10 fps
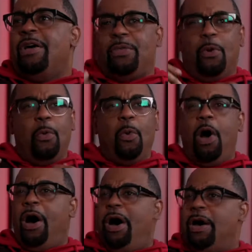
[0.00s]
the
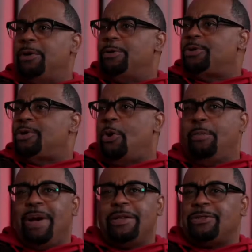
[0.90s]
water, so
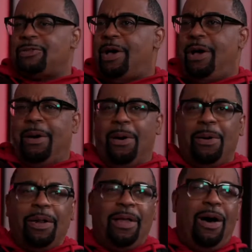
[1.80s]
my
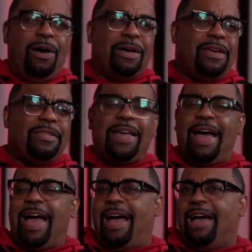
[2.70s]
soul longeth
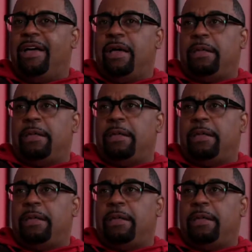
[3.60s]
I.